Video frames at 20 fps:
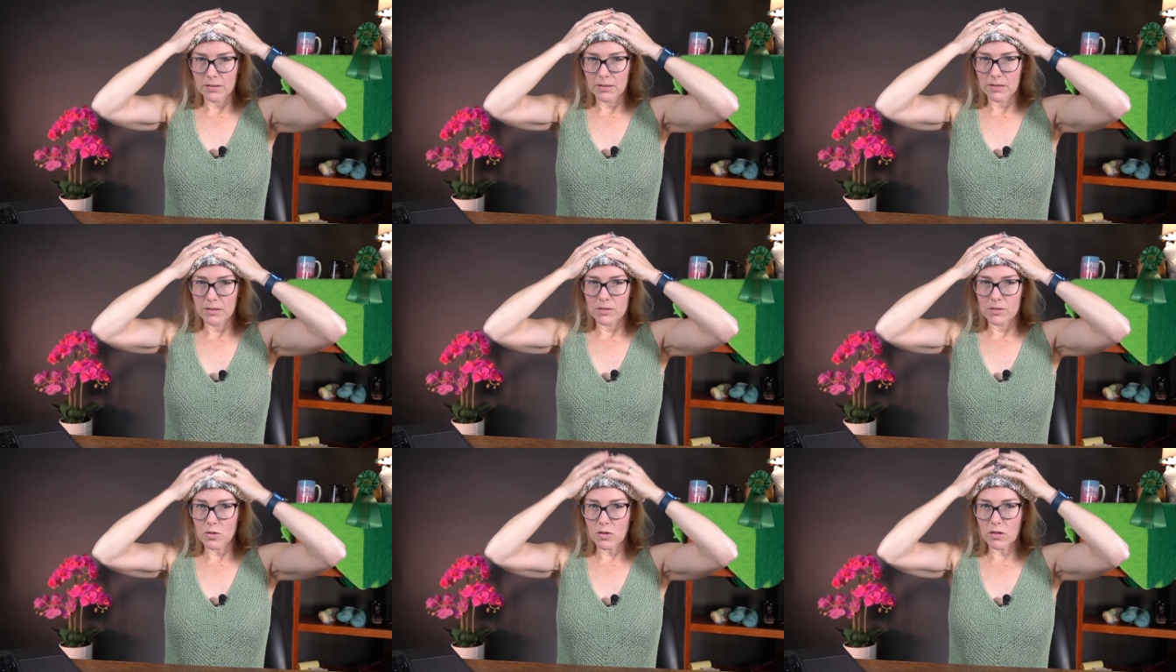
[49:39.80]

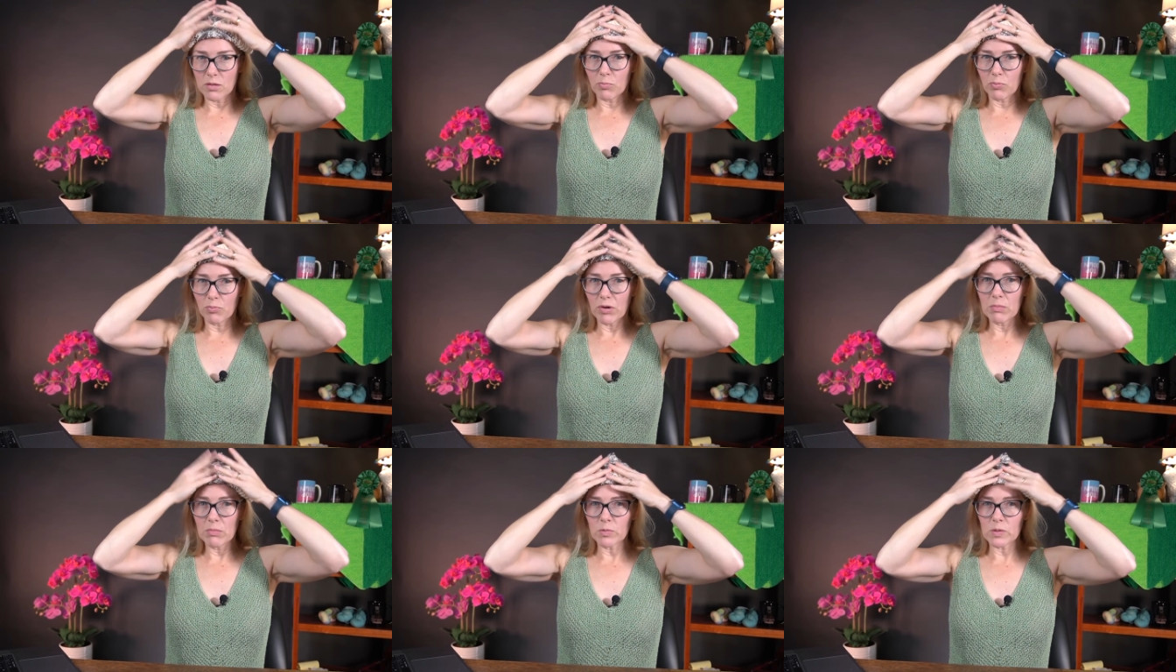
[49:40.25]
so the
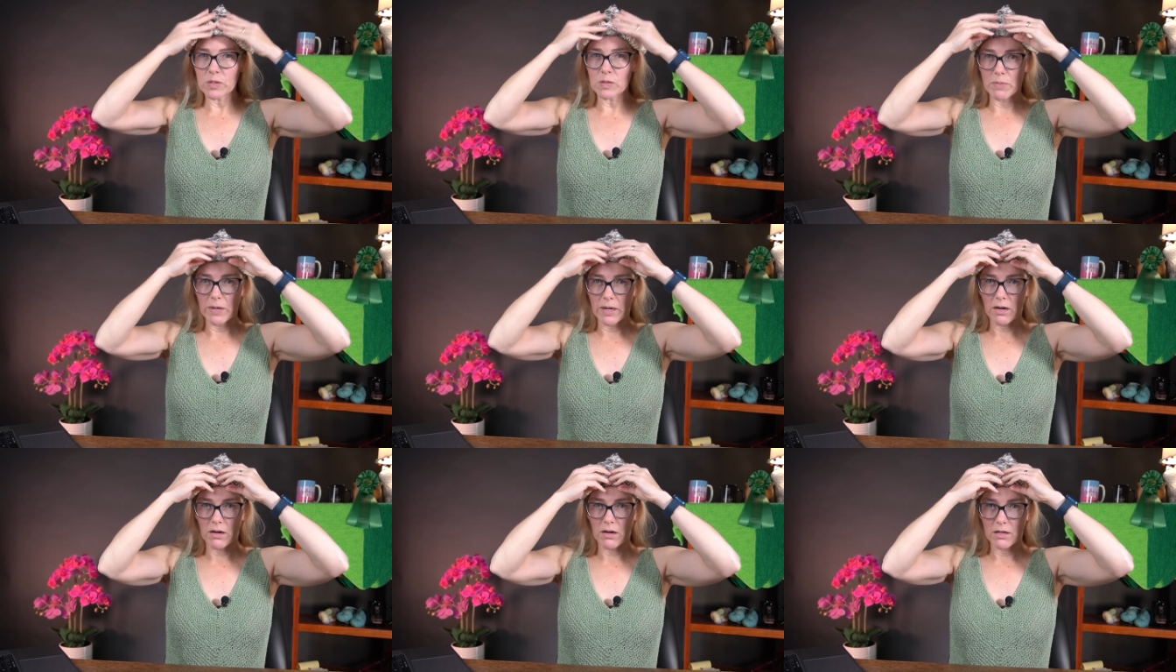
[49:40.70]
brim was
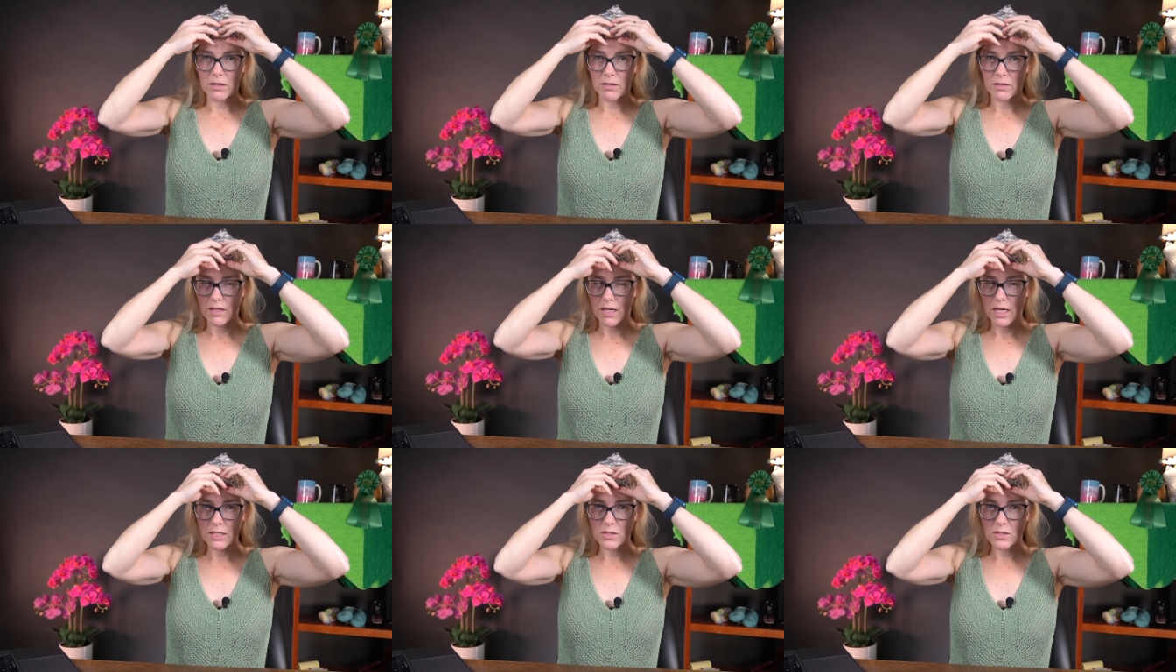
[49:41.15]
bigger,
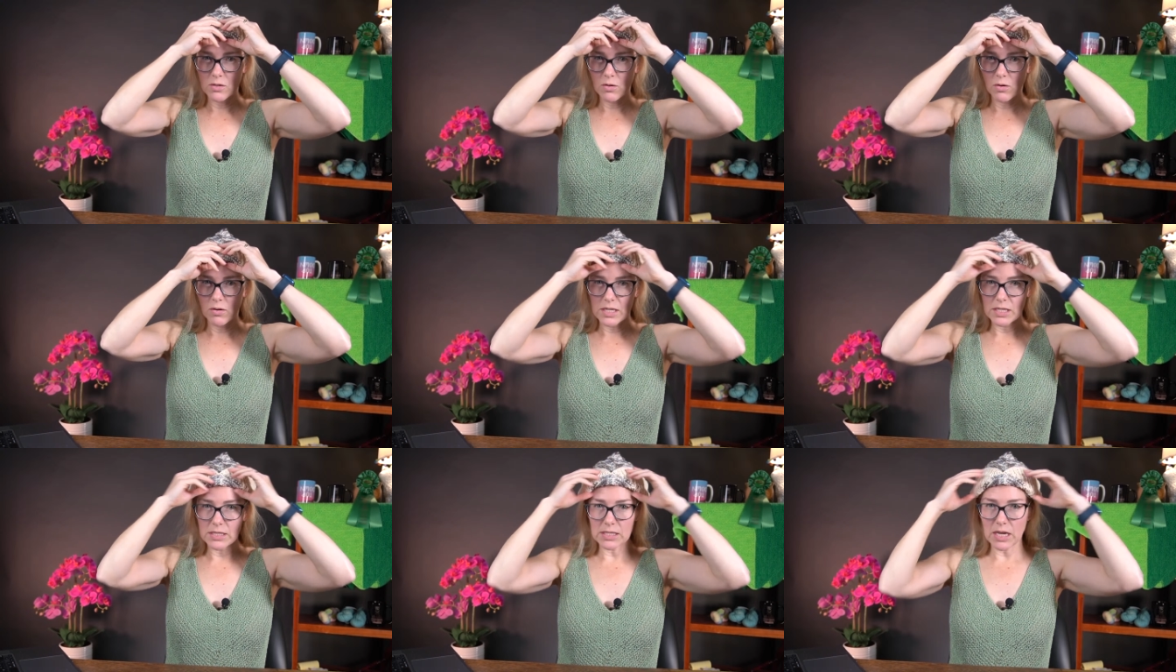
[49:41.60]
and so
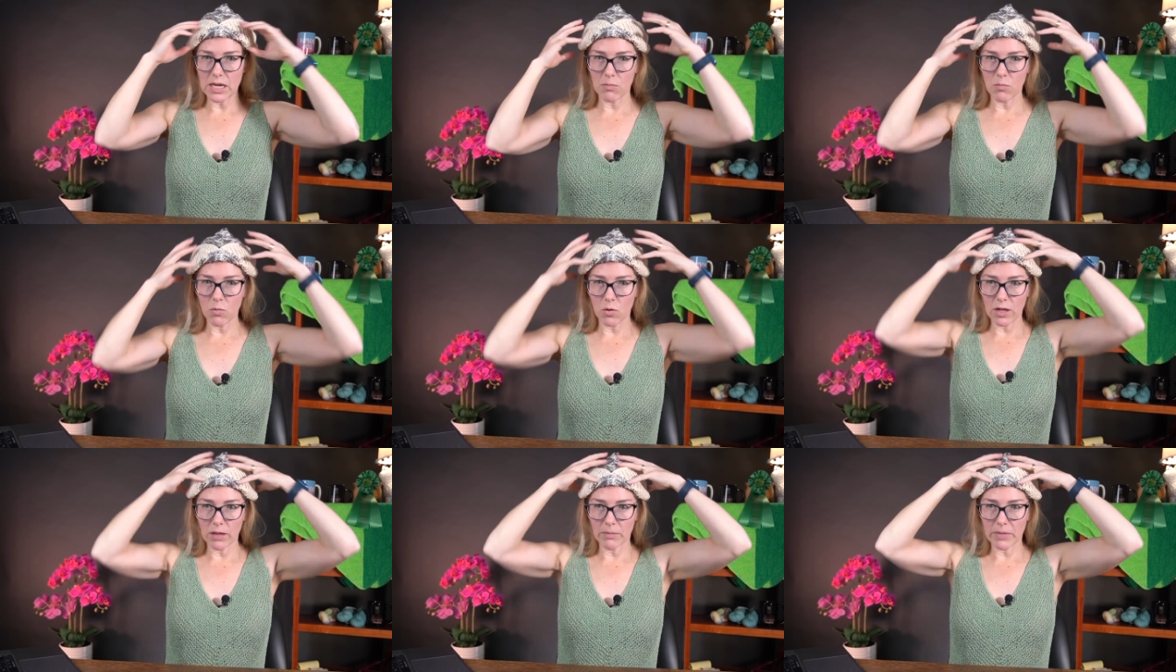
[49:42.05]
it sat
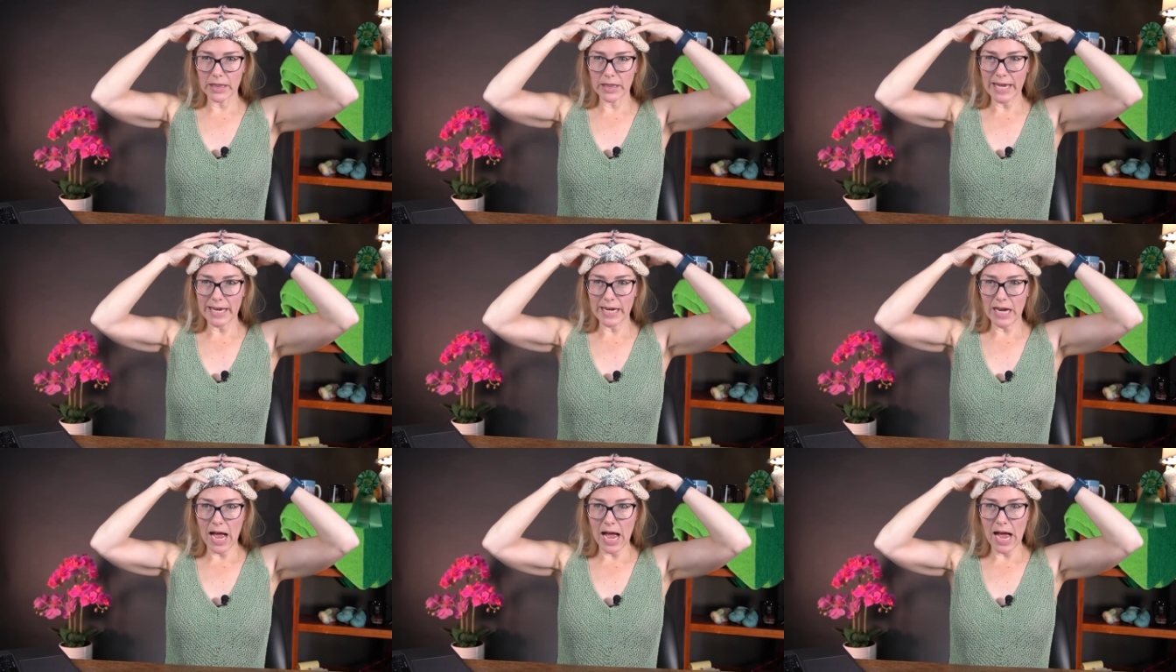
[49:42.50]
more
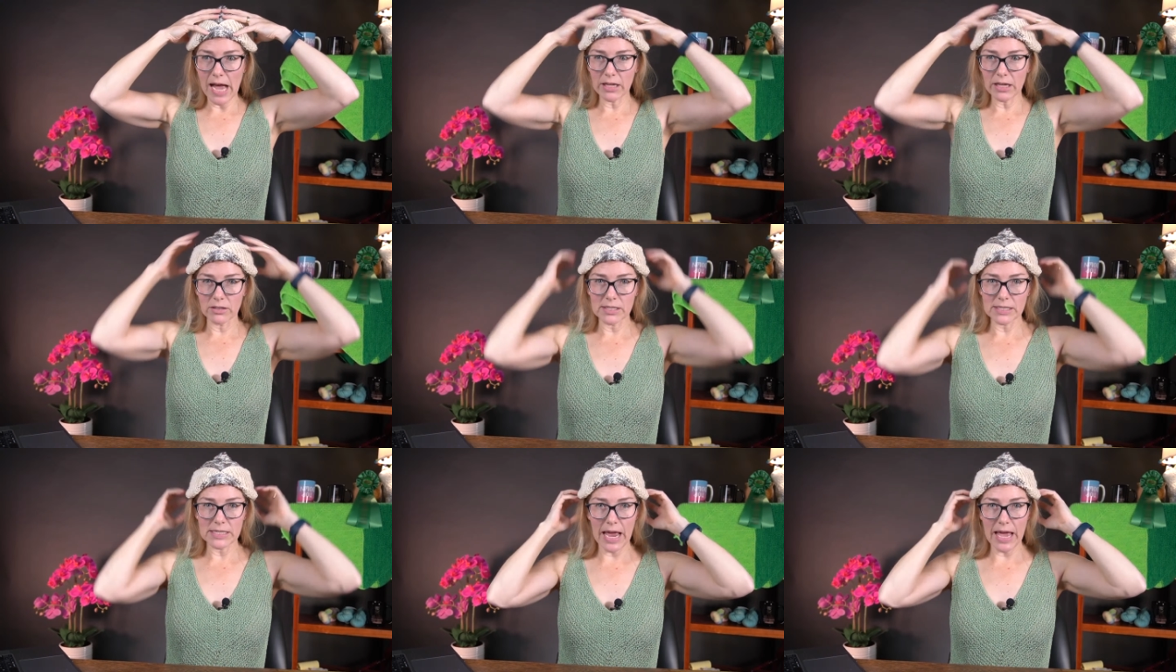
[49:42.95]
like high
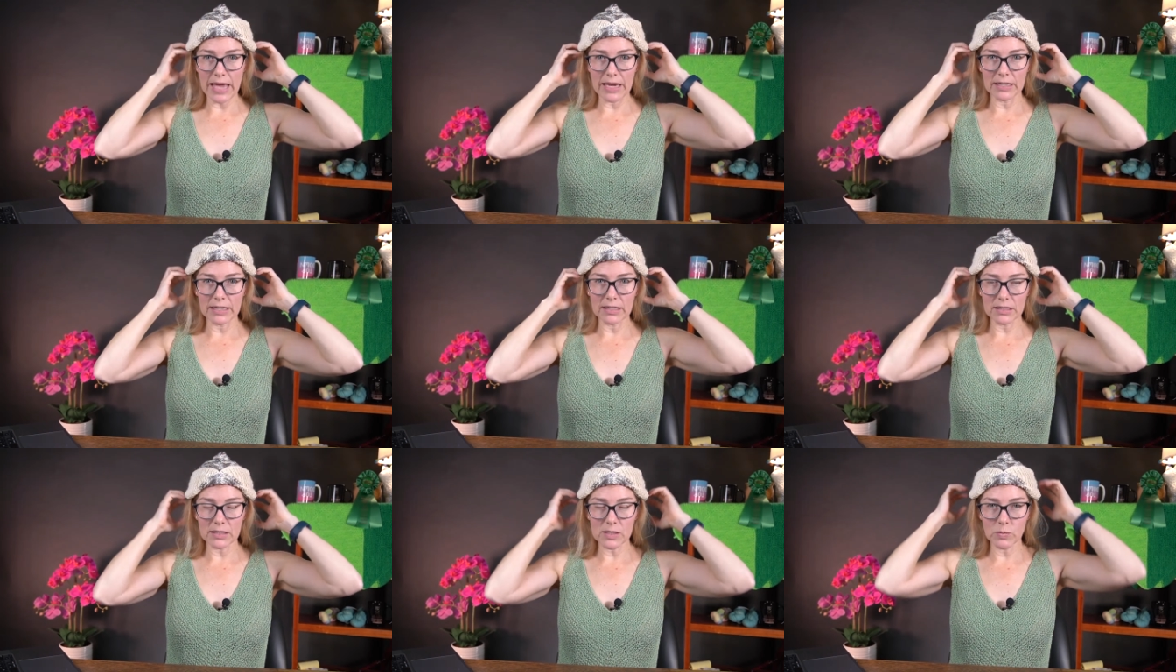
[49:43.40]
on his head,
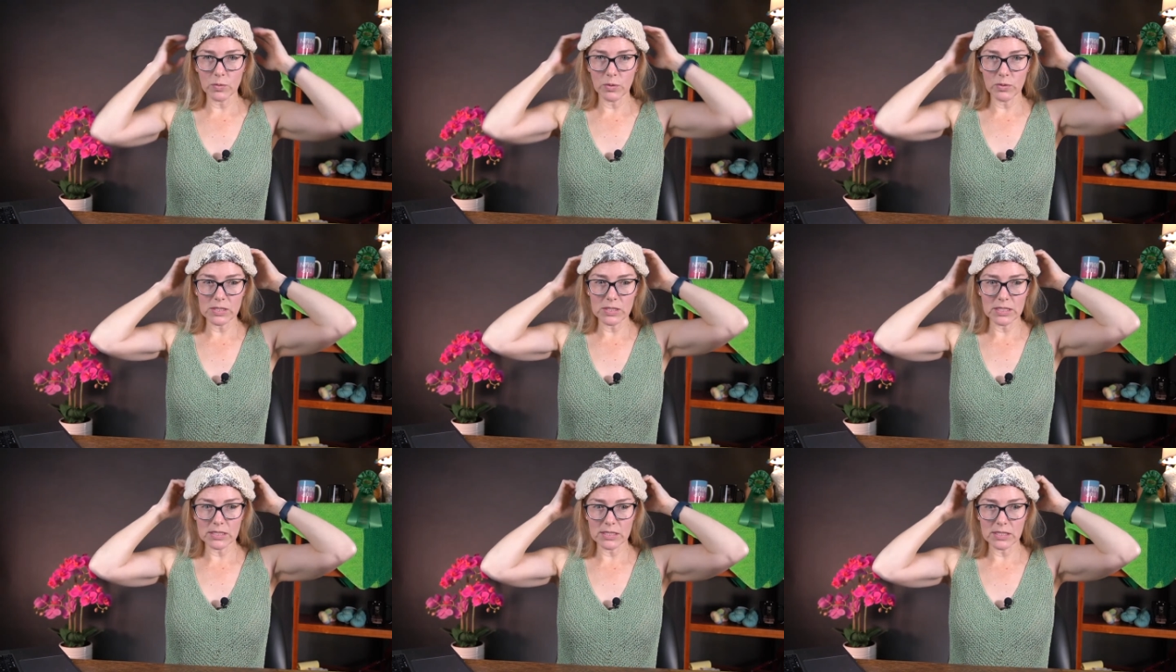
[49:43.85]
and it
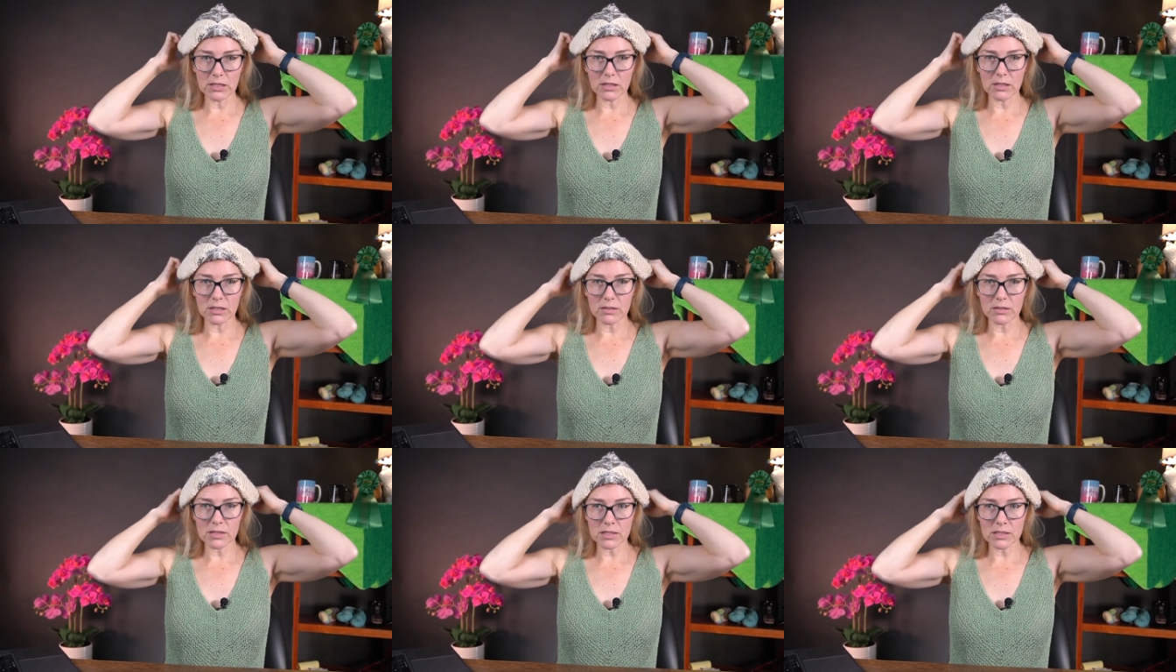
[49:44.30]
exposed his
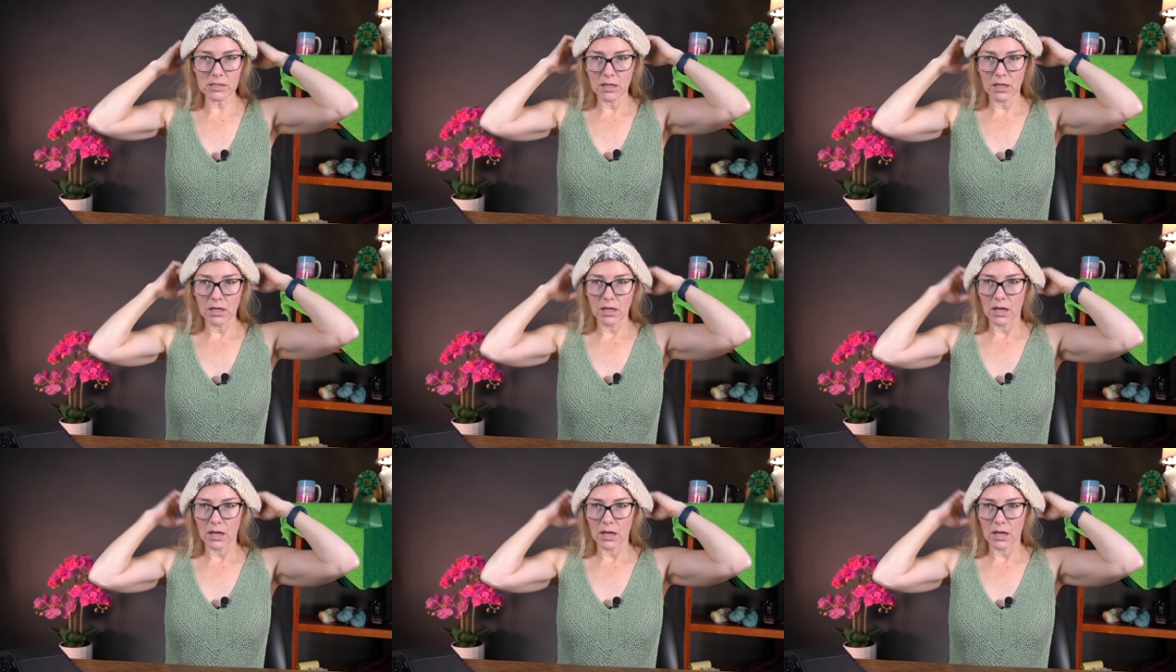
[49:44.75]
ears.